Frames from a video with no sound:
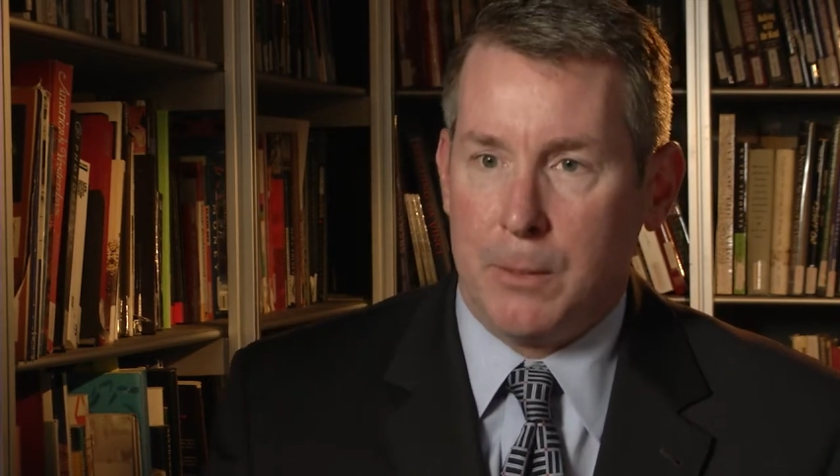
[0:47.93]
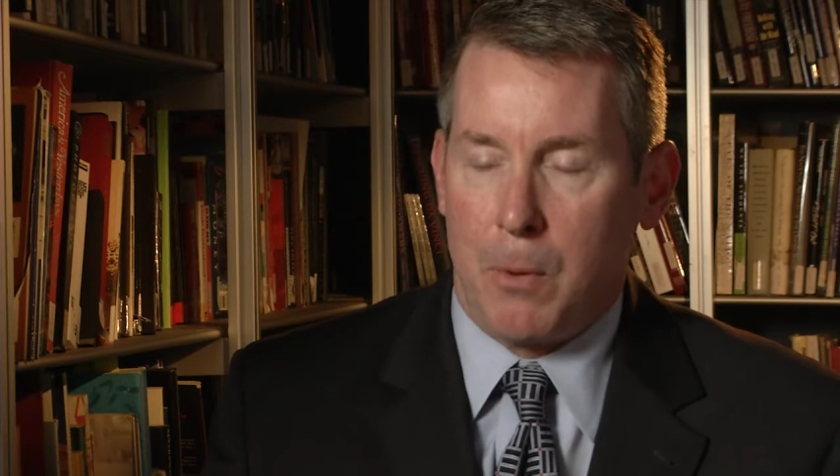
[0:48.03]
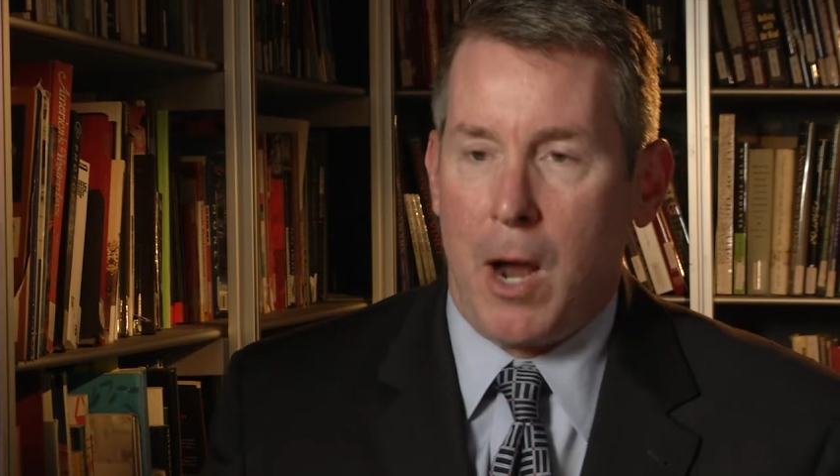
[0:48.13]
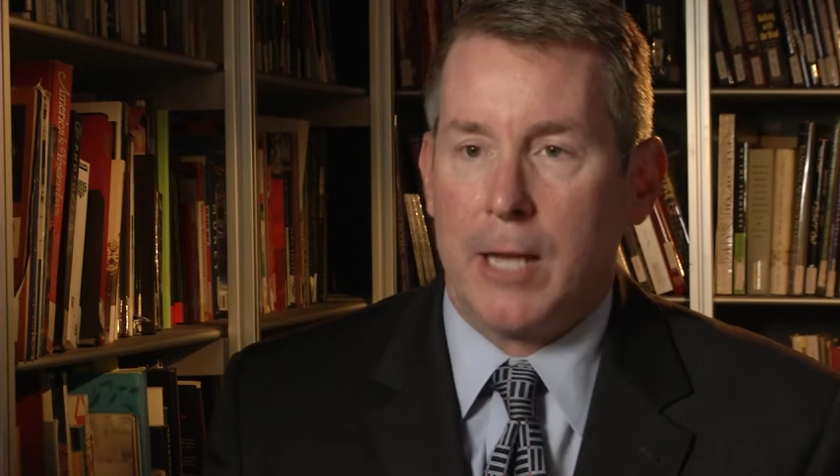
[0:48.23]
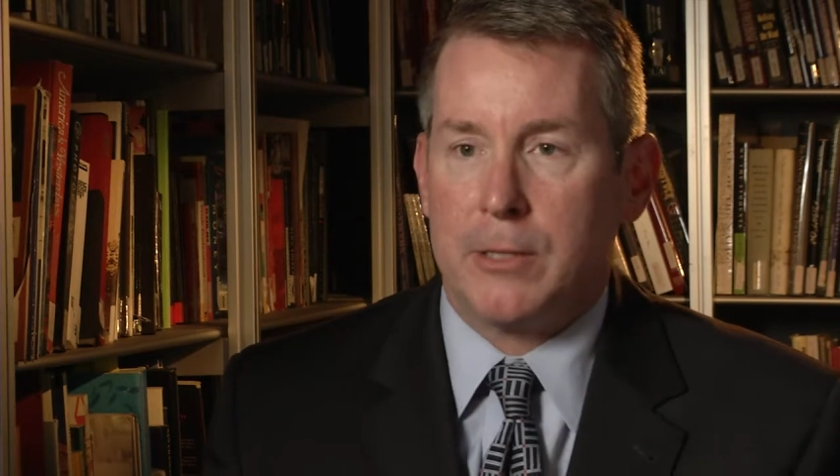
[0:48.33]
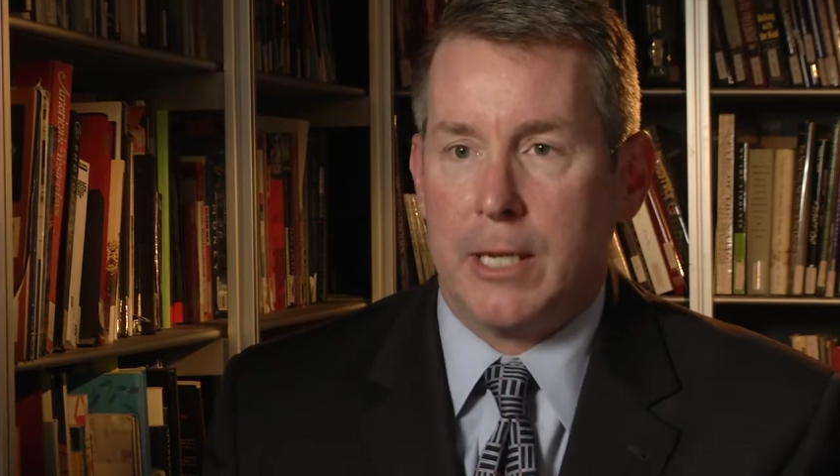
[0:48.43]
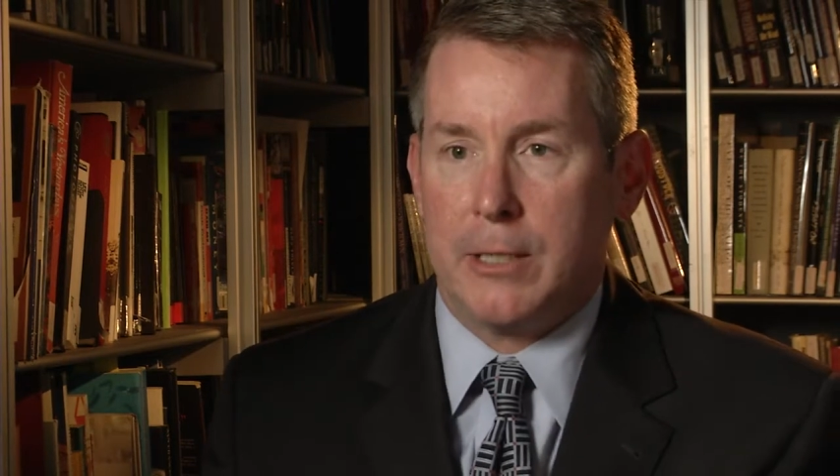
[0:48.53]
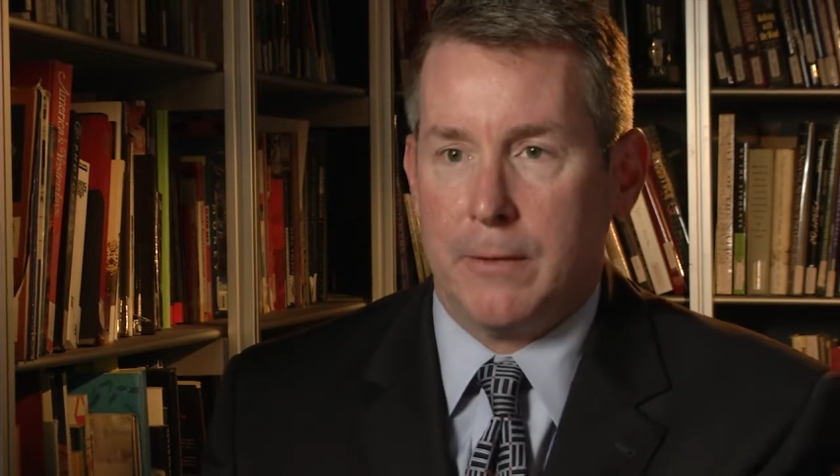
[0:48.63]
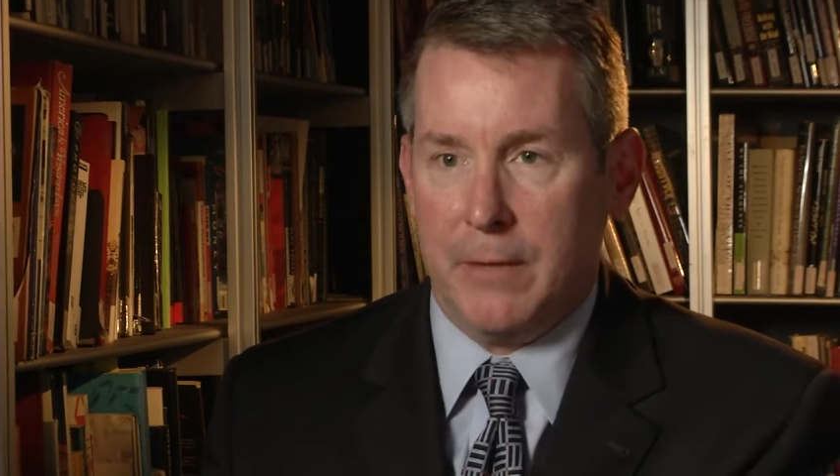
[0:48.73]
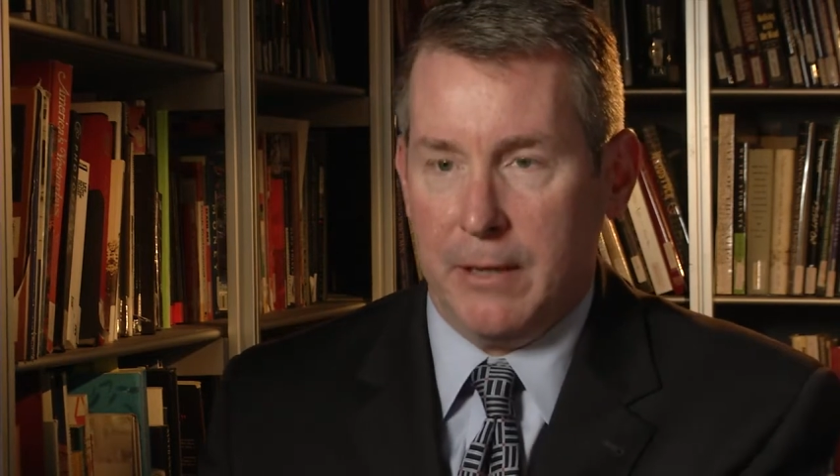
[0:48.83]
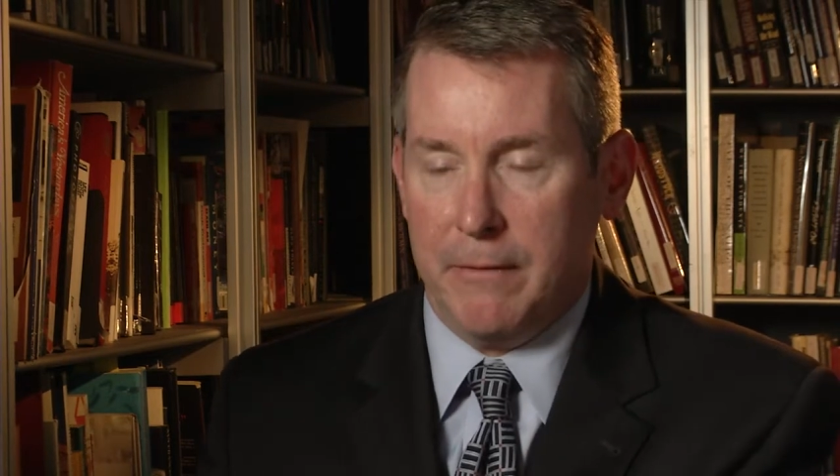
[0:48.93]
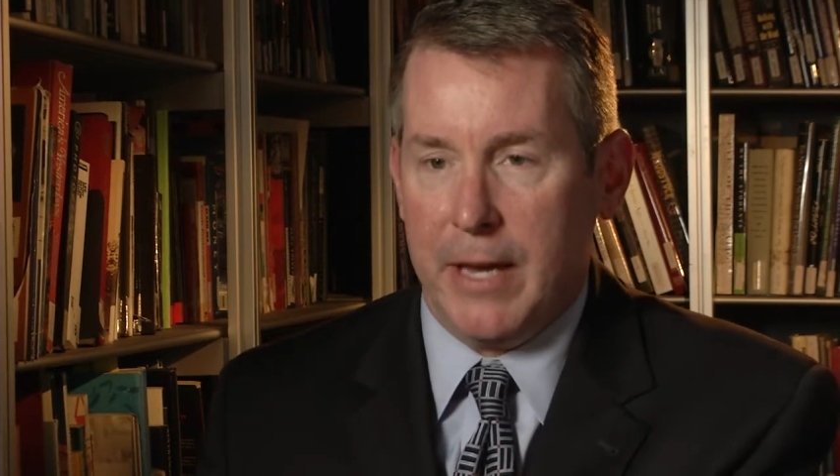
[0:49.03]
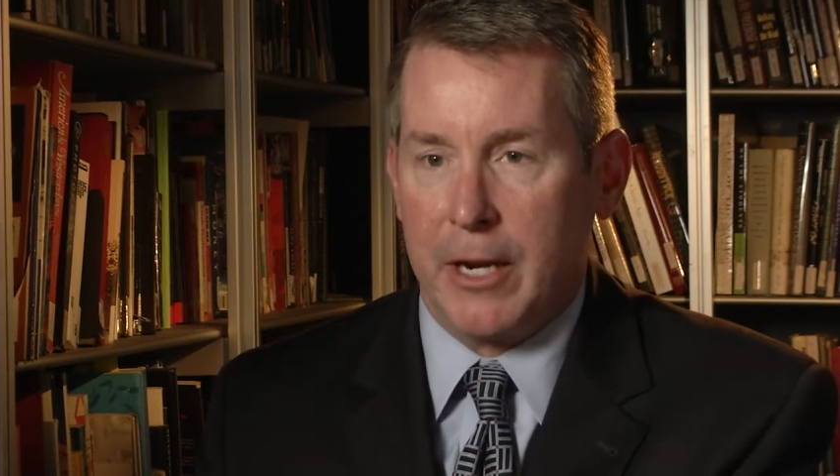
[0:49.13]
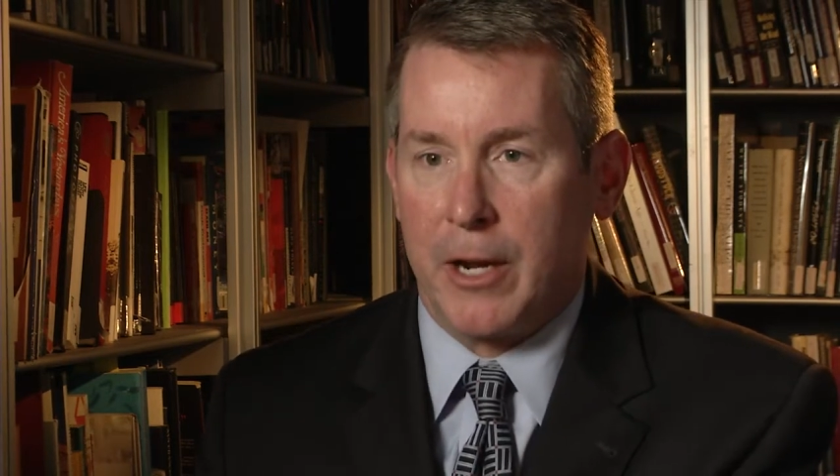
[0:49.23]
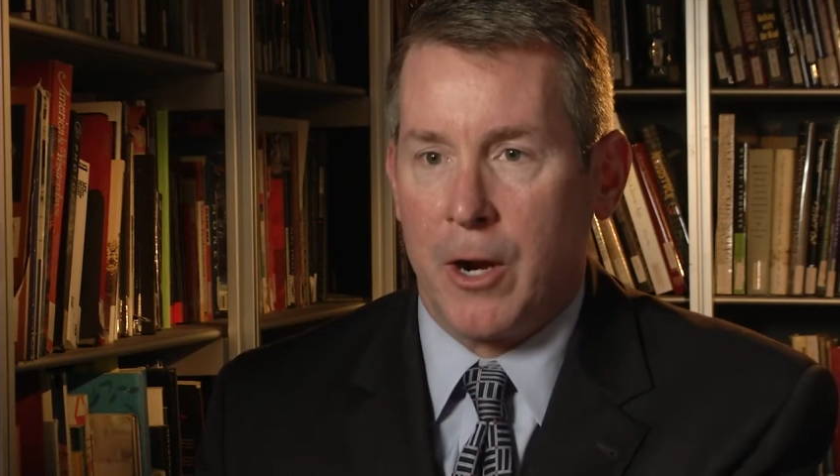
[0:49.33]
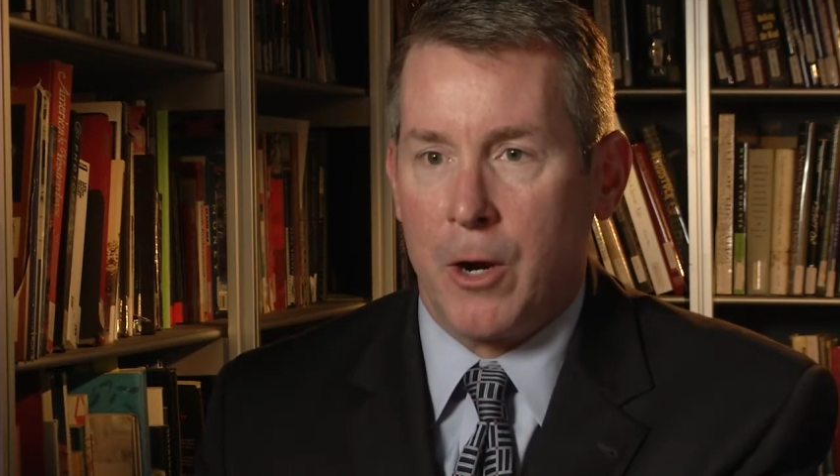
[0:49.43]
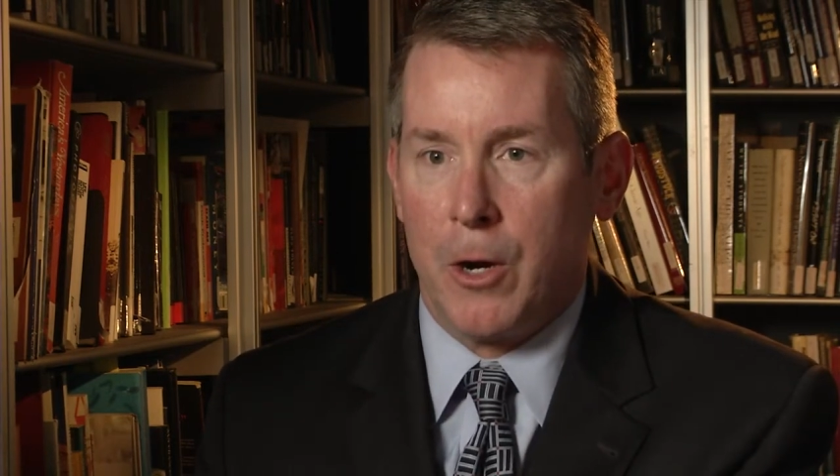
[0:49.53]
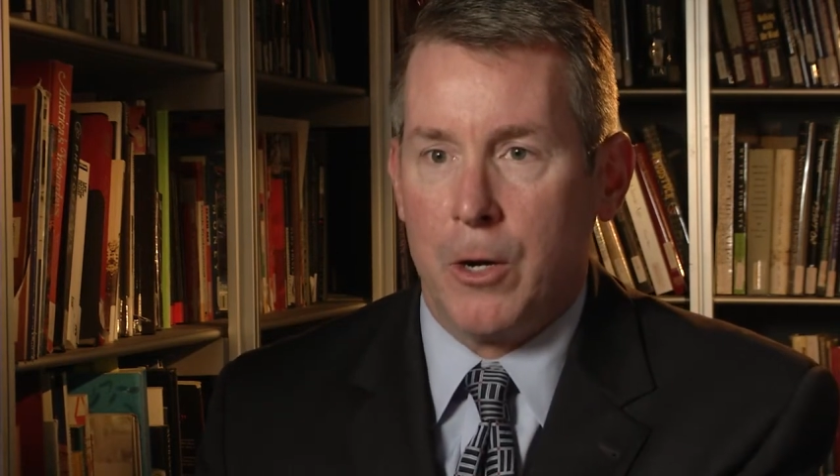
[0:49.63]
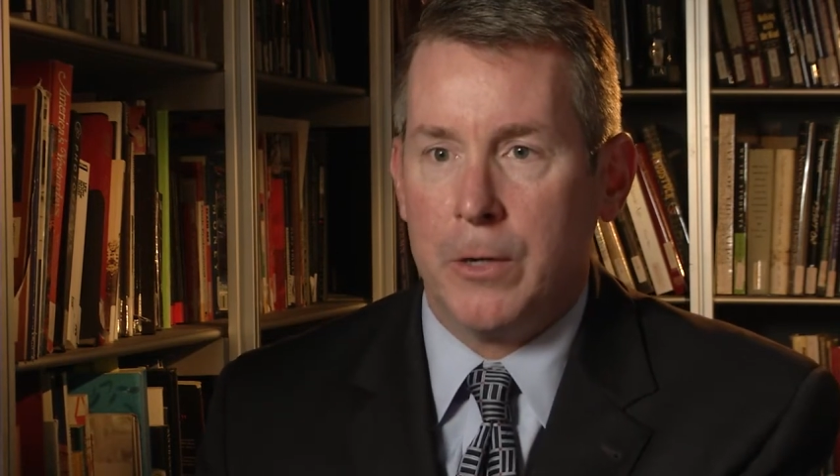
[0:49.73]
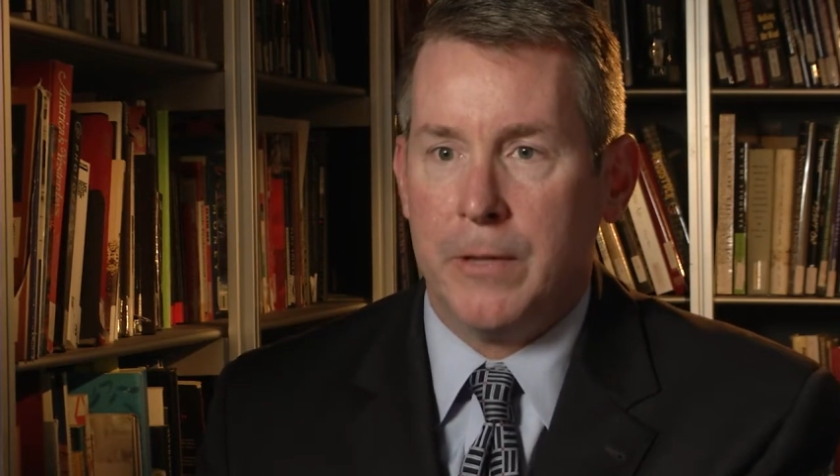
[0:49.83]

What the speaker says: the process of the event occurred,